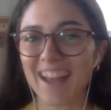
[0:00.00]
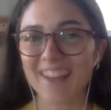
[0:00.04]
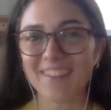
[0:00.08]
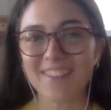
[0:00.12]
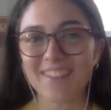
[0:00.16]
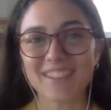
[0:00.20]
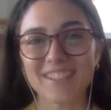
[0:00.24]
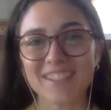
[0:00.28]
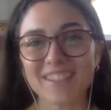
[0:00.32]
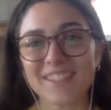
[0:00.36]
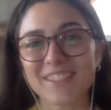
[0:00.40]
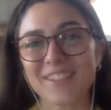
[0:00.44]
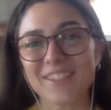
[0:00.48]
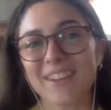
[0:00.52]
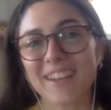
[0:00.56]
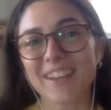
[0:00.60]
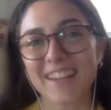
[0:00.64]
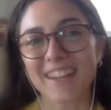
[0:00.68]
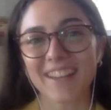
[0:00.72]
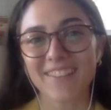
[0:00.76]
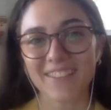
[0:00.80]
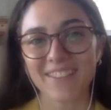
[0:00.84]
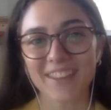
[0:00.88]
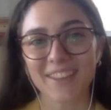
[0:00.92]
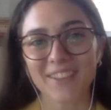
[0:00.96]
was just going to give
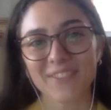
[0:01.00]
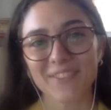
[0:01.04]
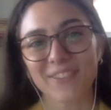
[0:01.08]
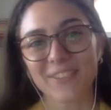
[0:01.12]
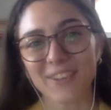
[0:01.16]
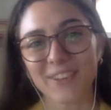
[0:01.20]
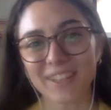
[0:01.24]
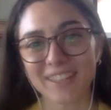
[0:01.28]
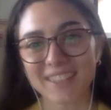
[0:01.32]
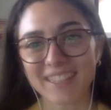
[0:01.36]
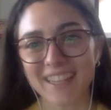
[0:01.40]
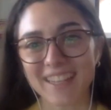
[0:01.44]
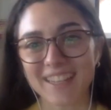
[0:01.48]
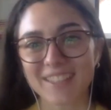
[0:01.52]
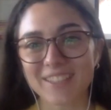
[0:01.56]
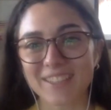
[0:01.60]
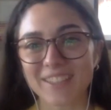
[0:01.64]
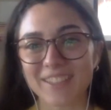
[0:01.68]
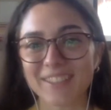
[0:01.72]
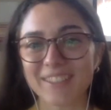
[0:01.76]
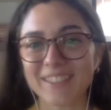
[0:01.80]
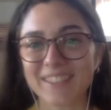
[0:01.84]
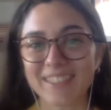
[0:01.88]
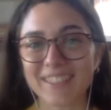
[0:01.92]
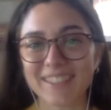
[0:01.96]
you the floor to
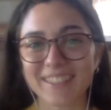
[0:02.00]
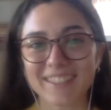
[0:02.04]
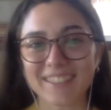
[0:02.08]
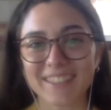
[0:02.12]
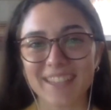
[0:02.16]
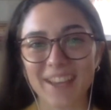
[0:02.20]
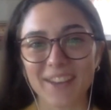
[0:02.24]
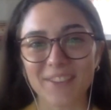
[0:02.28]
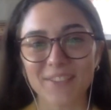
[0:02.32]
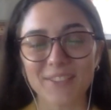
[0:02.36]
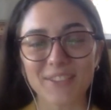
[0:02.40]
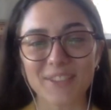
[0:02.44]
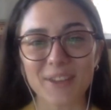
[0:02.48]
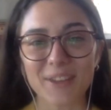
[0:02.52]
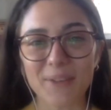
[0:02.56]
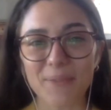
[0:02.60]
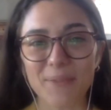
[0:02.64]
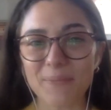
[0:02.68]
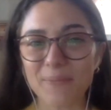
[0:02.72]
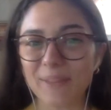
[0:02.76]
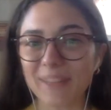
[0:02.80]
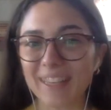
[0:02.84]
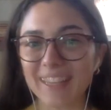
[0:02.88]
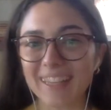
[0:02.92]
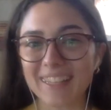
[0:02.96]
introduce yourself, so
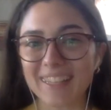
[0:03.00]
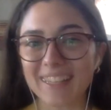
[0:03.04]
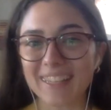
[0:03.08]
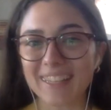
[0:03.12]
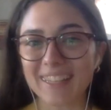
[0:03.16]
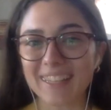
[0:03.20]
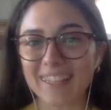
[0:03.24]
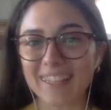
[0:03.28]
please.